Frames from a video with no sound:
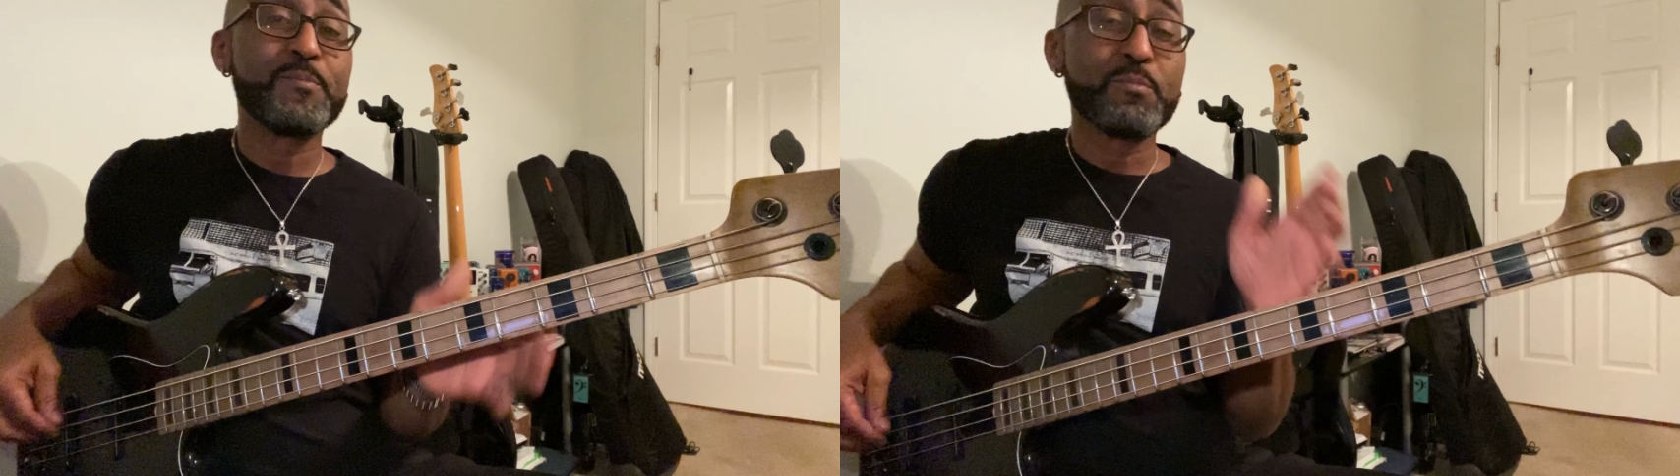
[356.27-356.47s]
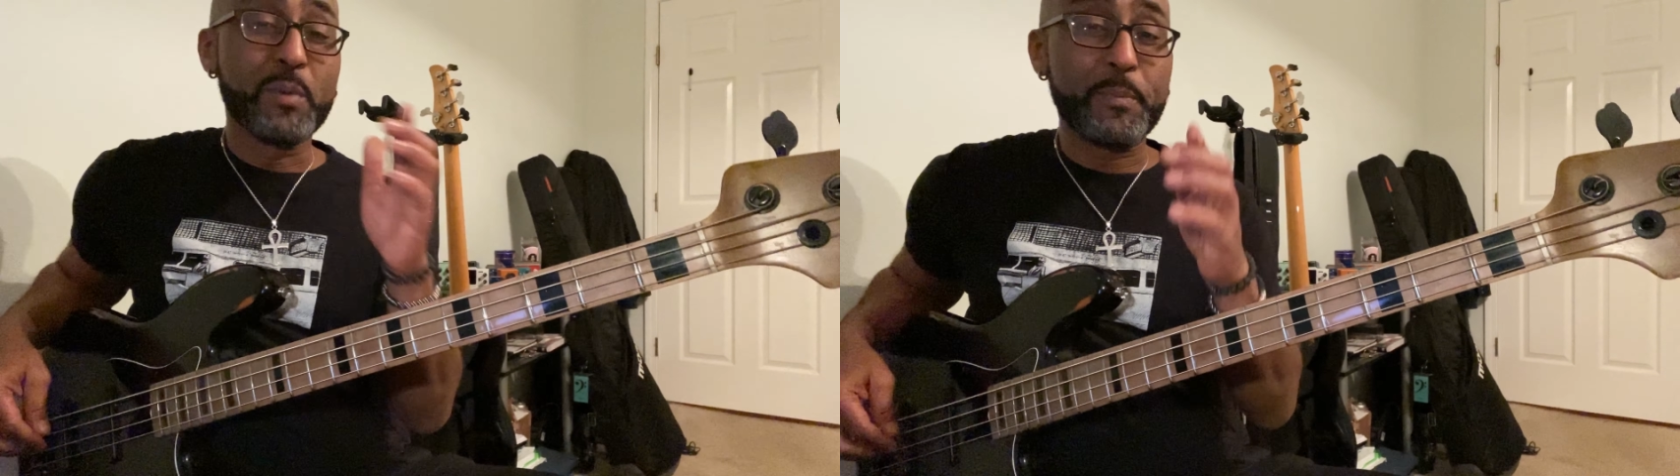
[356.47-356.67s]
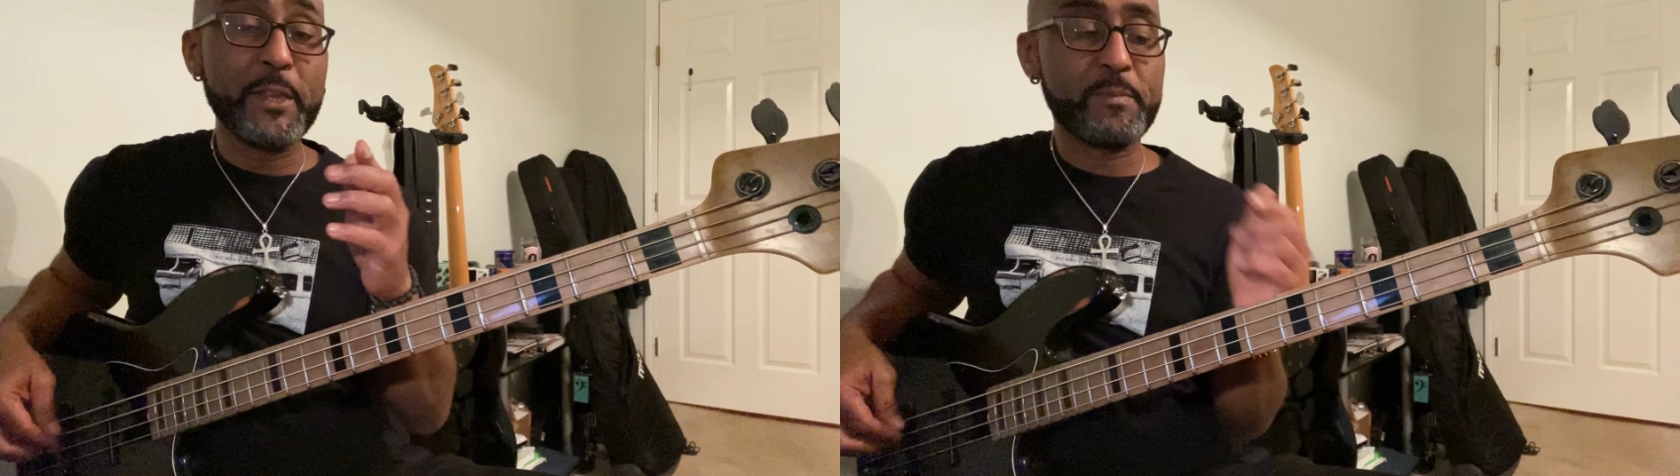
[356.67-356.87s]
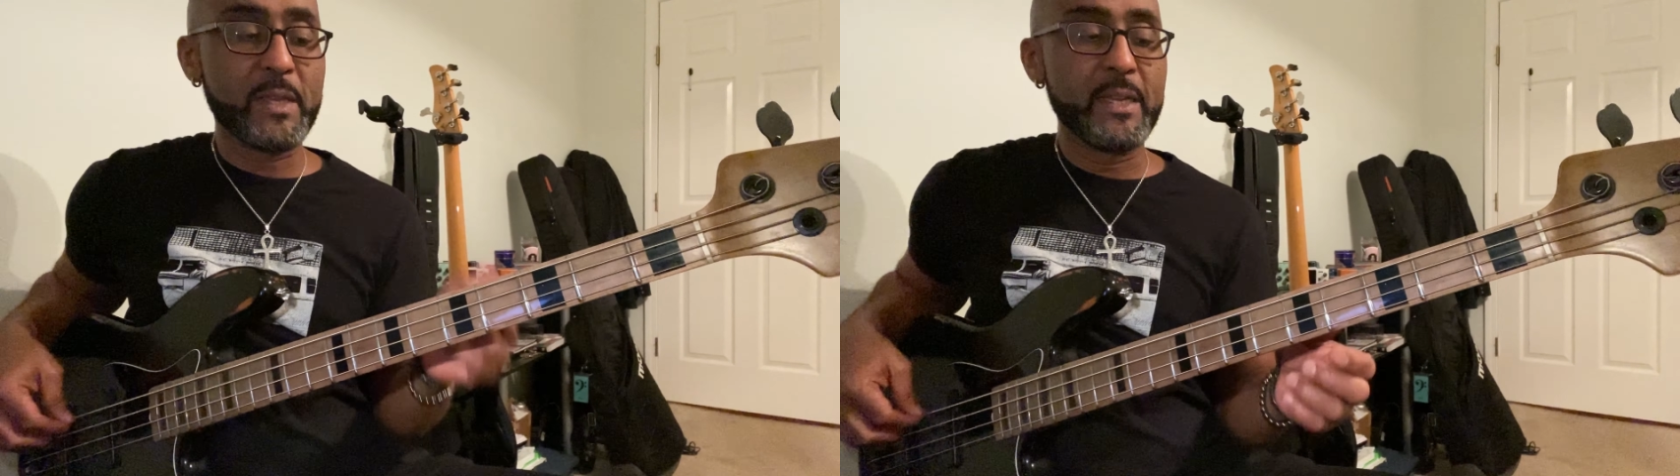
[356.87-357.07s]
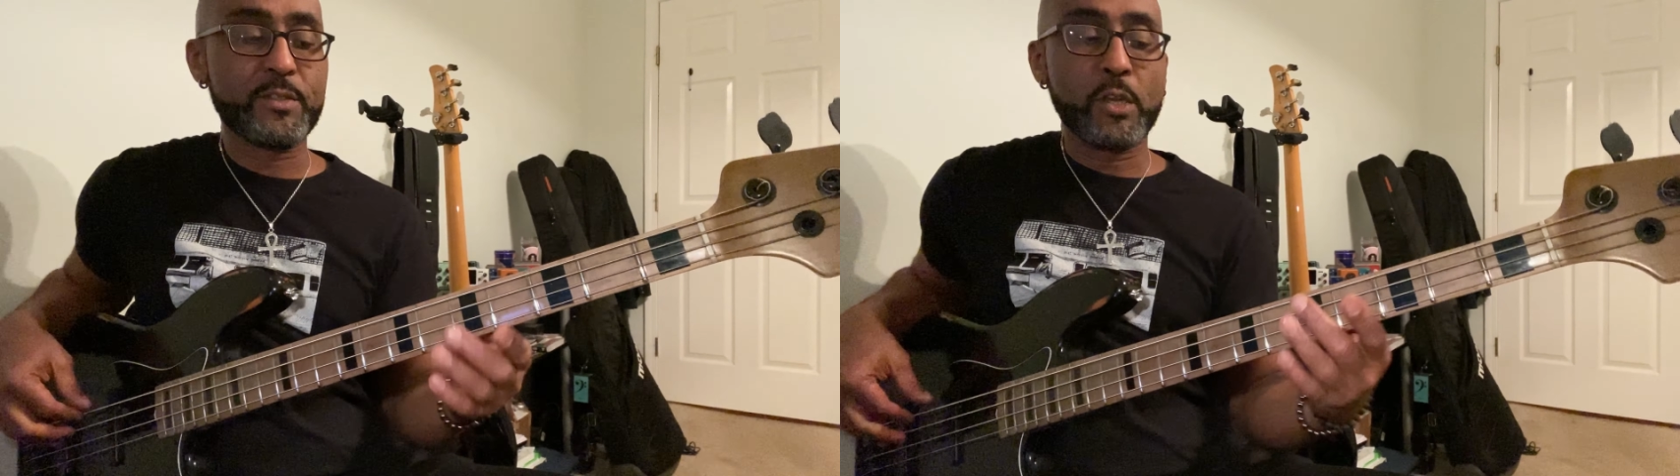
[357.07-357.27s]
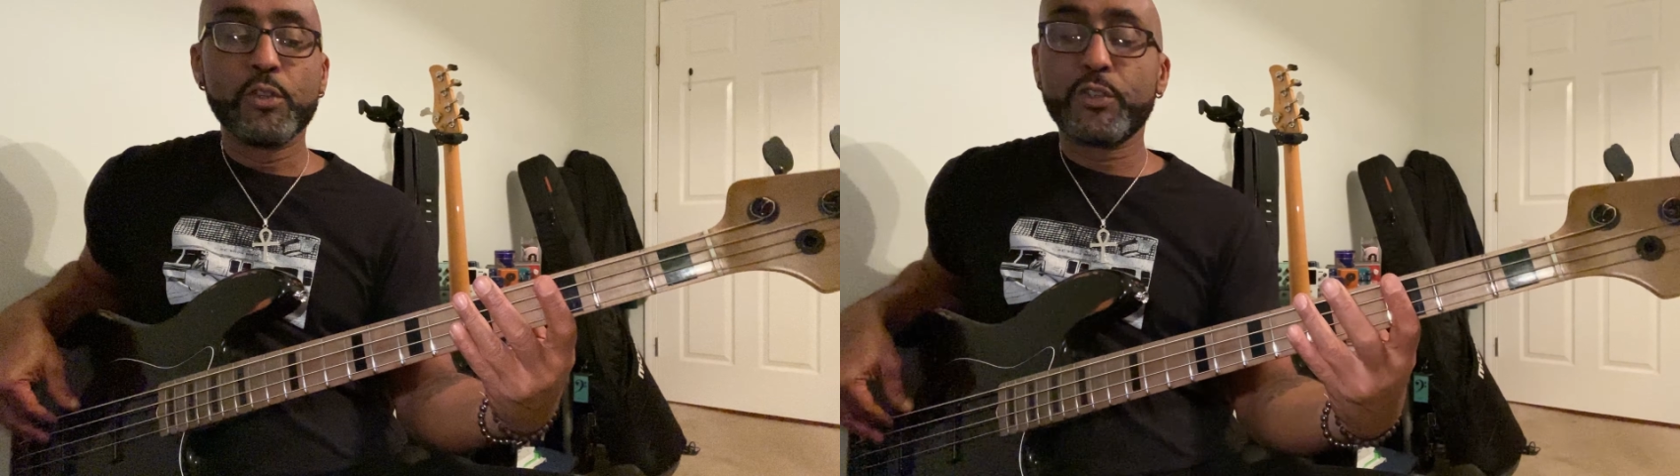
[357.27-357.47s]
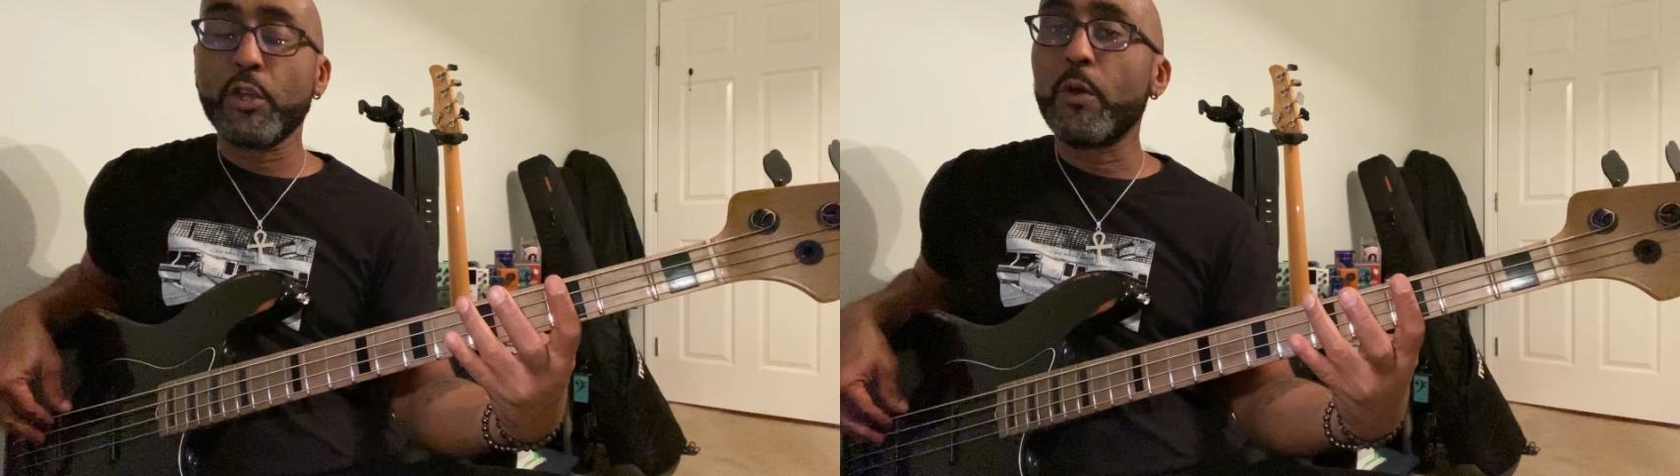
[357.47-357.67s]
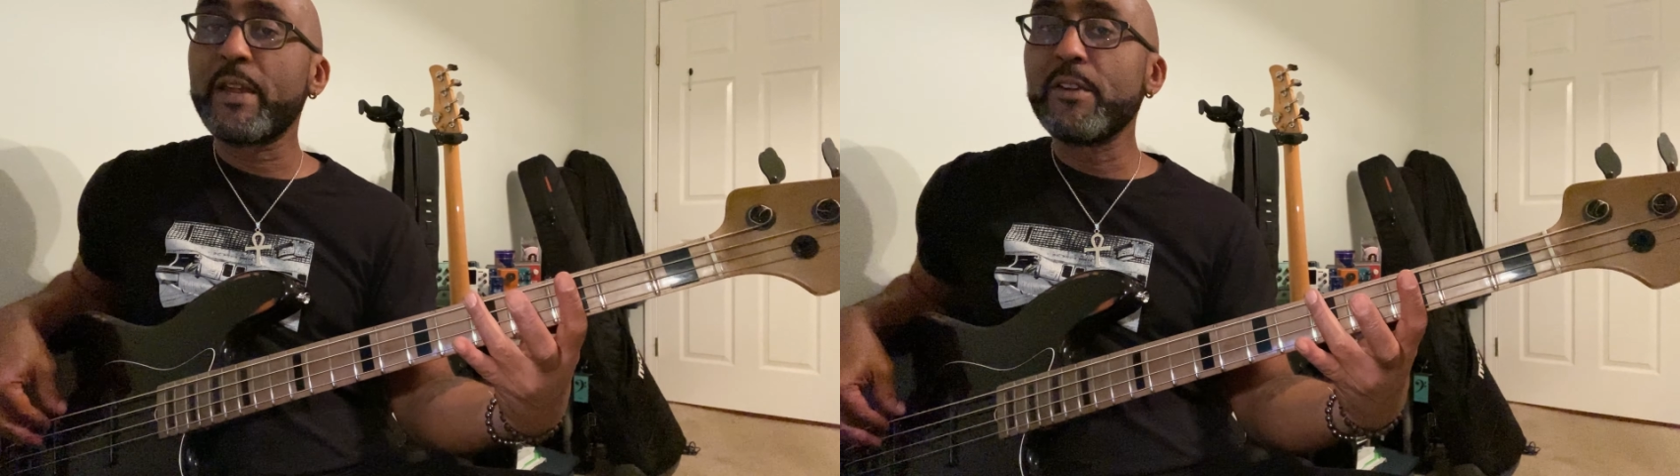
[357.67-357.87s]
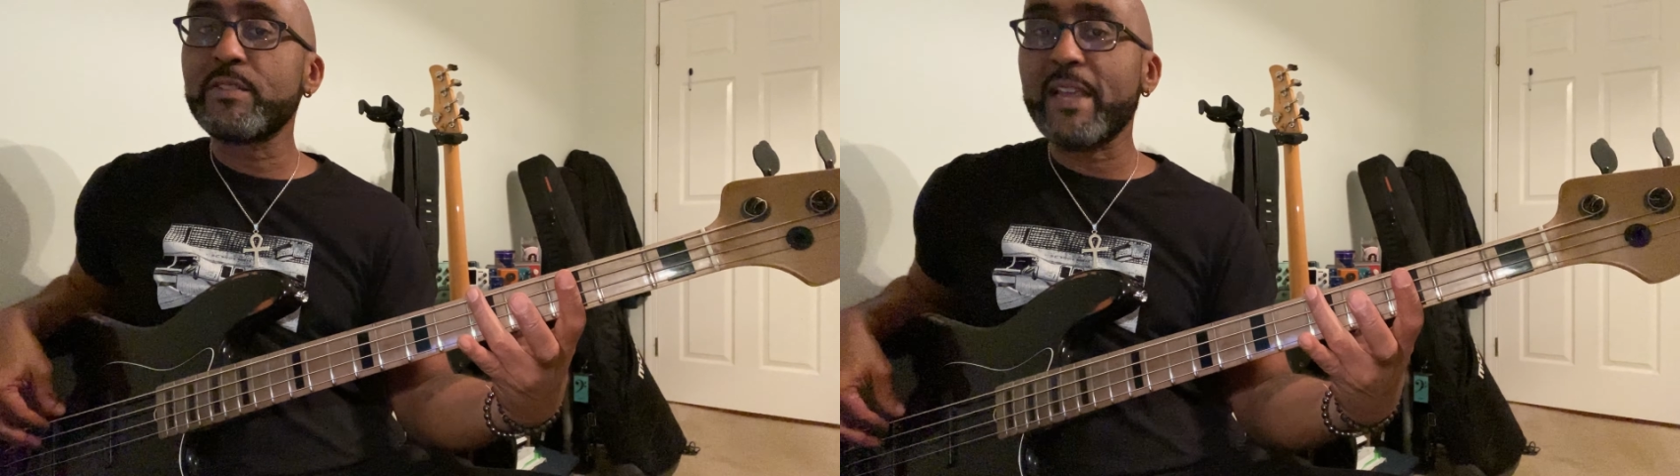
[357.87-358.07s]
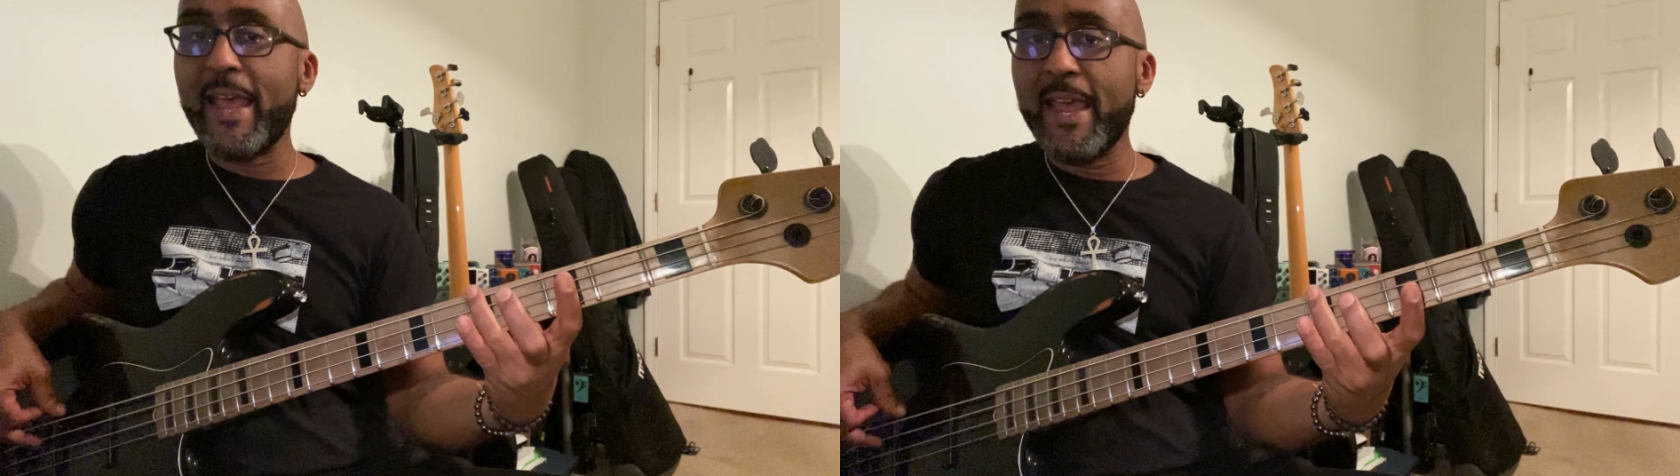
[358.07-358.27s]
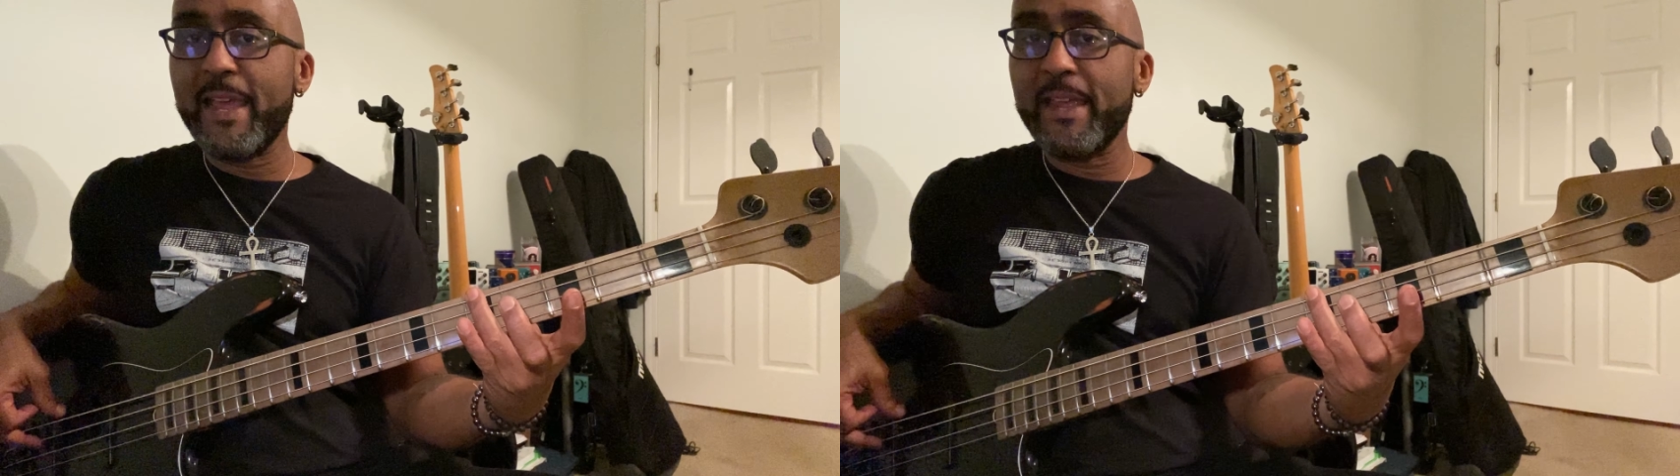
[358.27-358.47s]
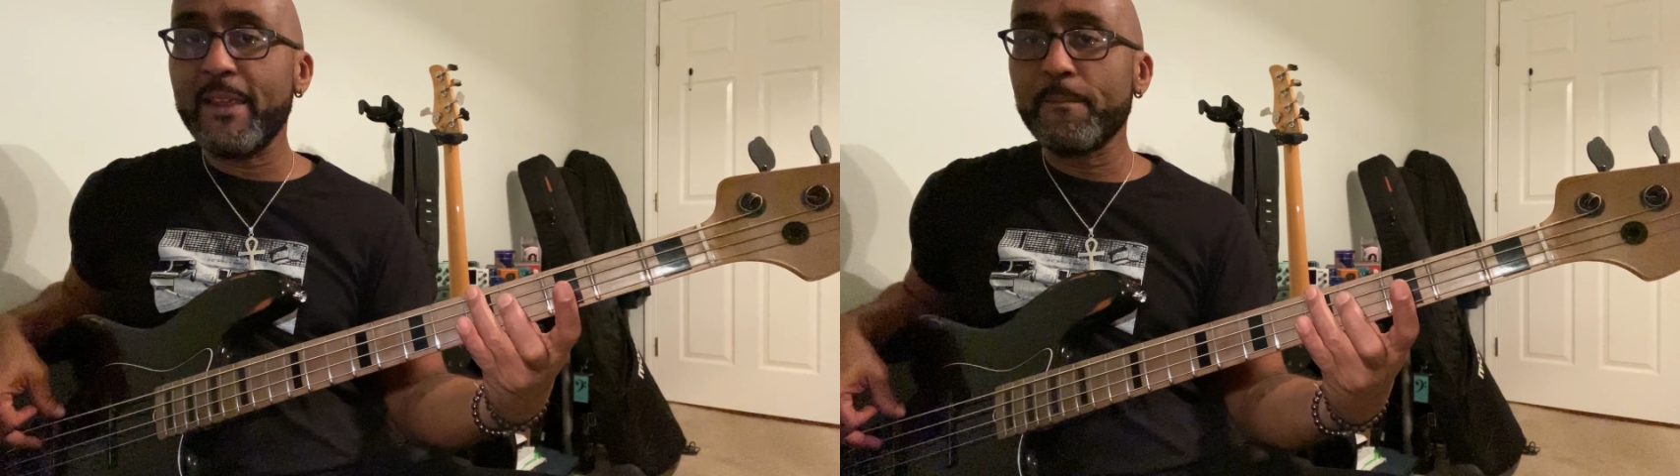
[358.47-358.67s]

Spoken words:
But Pete, this. So here's A,